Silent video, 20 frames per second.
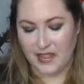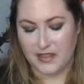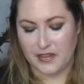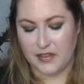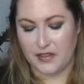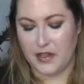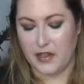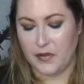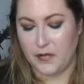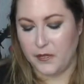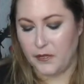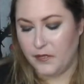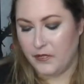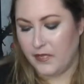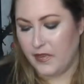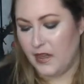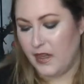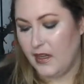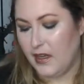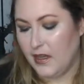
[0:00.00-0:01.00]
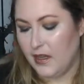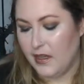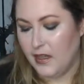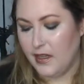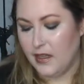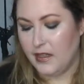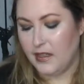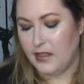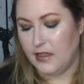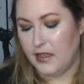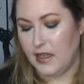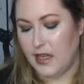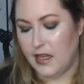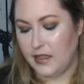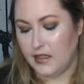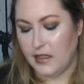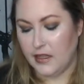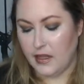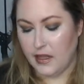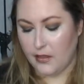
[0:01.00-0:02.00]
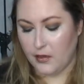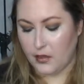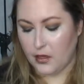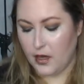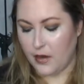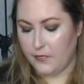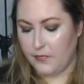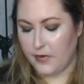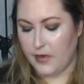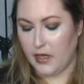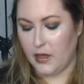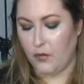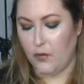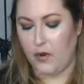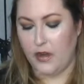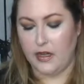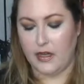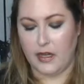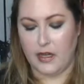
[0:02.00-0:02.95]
So, and another comforting one,